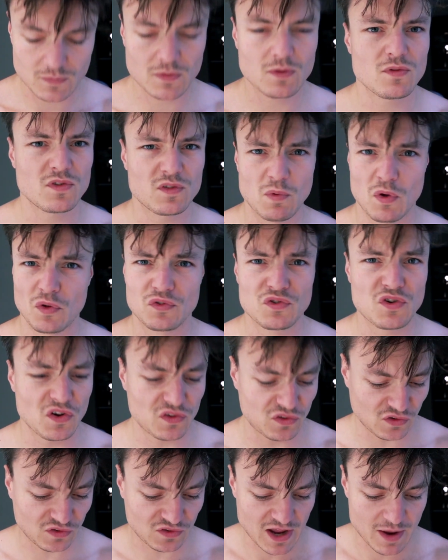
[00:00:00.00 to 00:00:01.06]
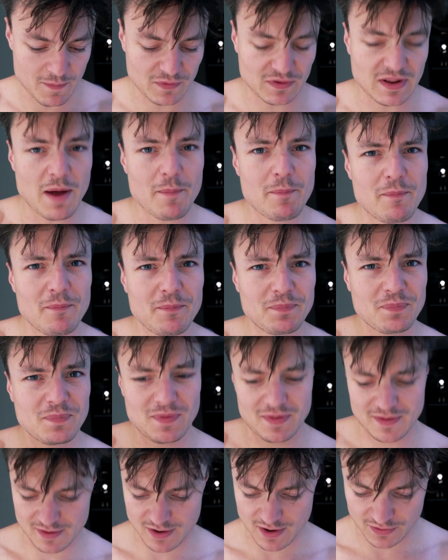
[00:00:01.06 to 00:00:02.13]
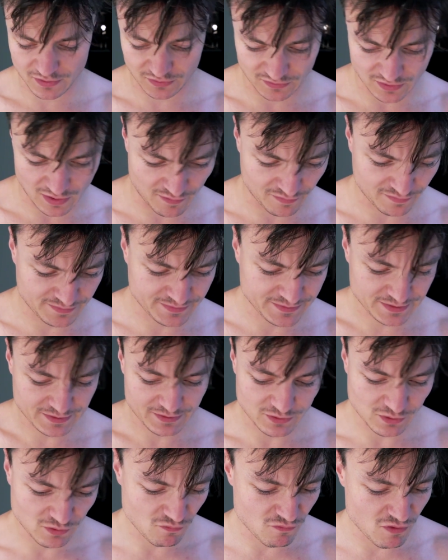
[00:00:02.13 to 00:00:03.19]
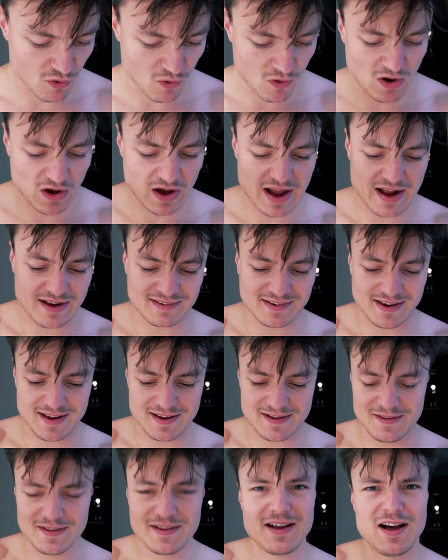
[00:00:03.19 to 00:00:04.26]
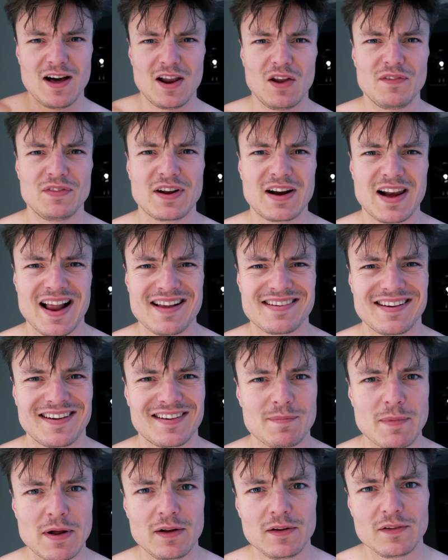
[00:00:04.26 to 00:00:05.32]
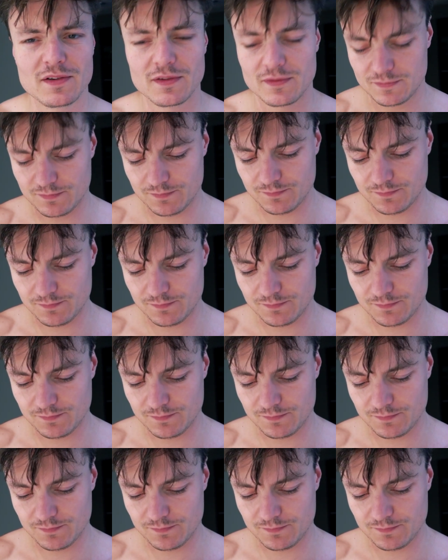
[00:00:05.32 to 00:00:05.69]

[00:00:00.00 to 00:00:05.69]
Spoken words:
It smells just the same as that other stuff. Real classic. I love the classic smells.